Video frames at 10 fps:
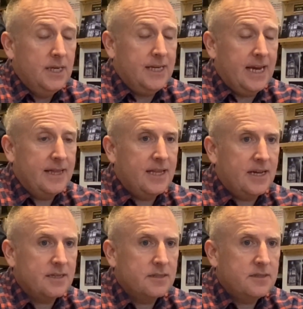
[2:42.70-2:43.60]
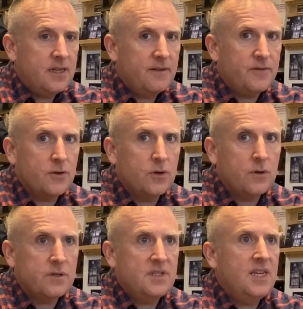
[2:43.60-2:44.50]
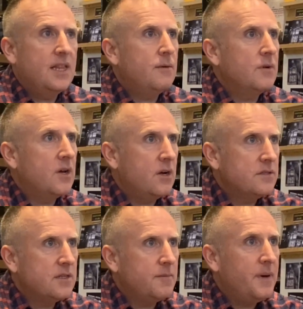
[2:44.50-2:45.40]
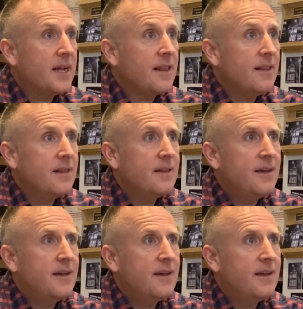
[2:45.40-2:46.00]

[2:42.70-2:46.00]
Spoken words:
getting that telephone call to say that we got onto the panel,